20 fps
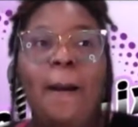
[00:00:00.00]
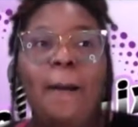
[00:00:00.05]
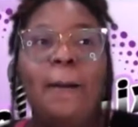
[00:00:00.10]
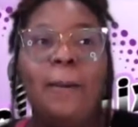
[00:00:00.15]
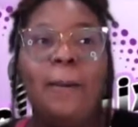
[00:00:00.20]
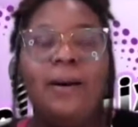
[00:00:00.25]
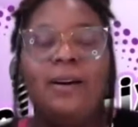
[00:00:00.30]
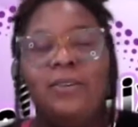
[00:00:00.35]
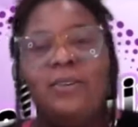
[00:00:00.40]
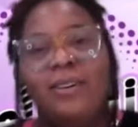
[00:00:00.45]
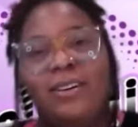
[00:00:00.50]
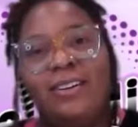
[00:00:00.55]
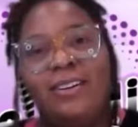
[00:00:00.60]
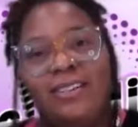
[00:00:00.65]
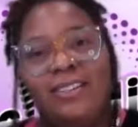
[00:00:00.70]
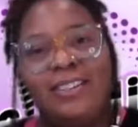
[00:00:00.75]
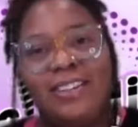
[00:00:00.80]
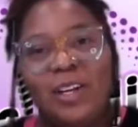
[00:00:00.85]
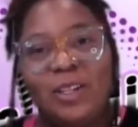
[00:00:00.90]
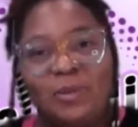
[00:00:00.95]
Oh,
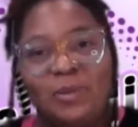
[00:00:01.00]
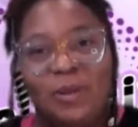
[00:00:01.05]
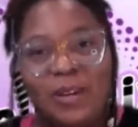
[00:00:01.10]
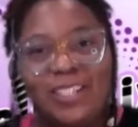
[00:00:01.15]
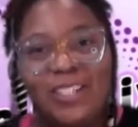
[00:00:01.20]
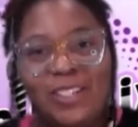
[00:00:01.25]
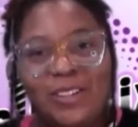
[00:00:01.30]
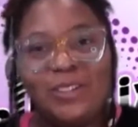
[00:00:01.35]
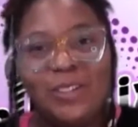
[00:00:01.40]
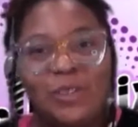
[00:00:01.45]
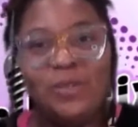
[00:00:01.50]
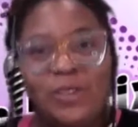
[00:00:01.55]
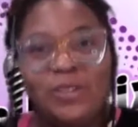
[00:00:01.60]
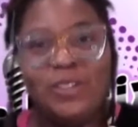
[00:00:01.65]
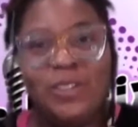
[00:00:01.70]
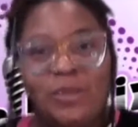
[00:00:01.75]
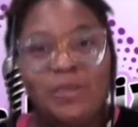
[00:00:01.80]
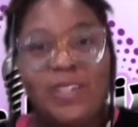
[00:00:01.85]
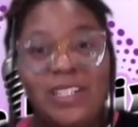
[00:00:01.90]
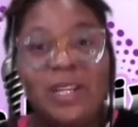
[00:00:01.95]
that was about to sound so
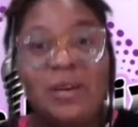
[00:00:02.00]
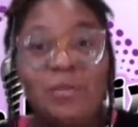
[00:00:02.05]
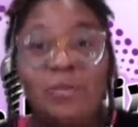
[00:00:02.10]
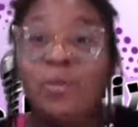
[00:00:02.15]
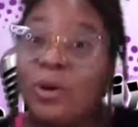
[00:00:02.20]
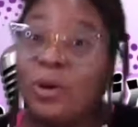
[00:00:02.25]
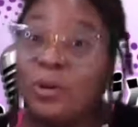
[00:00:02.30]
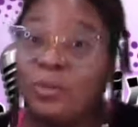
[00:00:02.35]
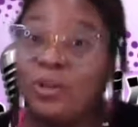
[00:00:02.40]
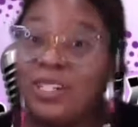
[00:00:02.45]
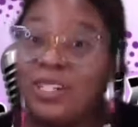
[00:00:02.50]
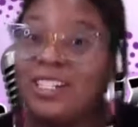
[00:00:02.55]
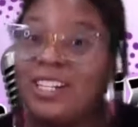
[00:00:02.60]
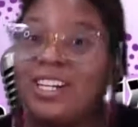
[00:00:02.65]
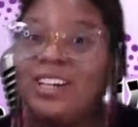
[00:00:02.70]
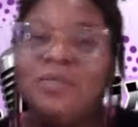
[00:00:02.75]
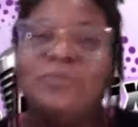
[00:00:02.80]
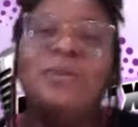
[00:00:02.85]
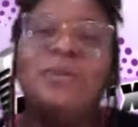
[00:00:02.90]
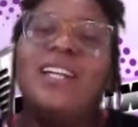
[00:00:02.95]
rude. I'm about to say more
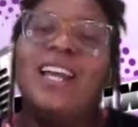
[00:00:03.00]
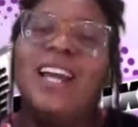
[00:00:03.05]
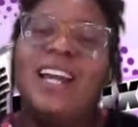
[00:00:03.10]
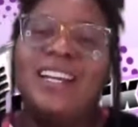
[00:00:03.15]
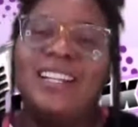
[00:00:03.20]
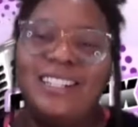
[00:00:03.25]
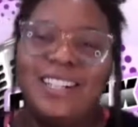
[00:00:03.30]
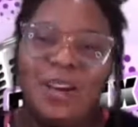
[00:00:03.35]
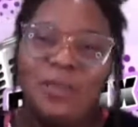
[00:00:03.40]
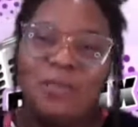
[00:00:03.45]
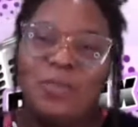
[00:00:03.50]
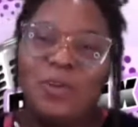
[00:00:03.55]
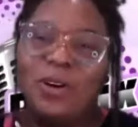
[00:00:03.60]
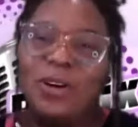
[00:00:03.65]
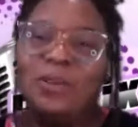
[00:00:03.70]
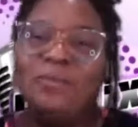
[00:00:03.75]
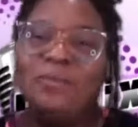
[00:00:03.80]
appreciative, but not more.